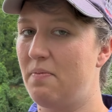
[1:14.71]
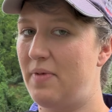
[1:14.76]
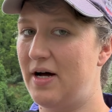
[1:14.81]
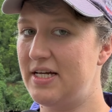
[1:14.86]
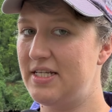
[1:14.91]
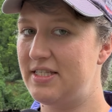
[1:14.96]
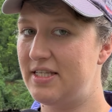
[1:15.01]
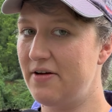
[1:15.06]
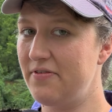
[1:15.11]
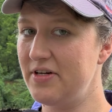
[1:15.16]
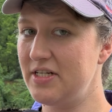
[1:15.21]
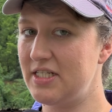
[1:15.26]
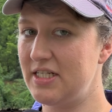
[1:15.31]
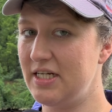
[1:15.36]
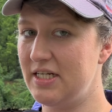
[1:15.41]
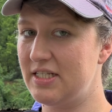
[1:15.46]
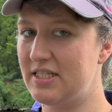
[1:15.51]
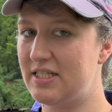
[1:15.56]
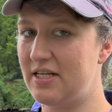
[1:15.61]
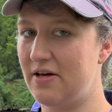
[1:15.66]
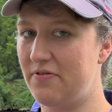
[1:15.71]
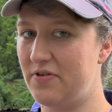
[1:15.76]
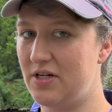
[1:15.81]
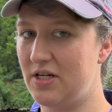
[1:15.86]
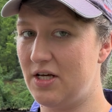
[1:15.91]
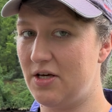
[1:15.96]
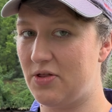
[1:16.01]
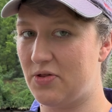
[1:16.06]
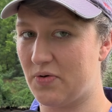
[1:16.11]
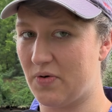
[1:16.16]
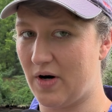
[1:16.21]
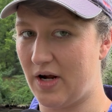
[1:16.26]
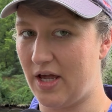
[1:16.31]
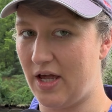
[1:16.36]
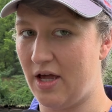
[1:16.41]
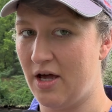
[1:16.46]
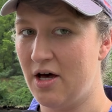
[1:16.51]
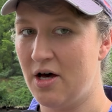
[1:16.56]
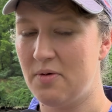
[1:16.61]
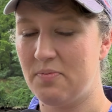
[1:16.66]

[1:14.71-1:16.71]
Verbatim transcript: By 1773,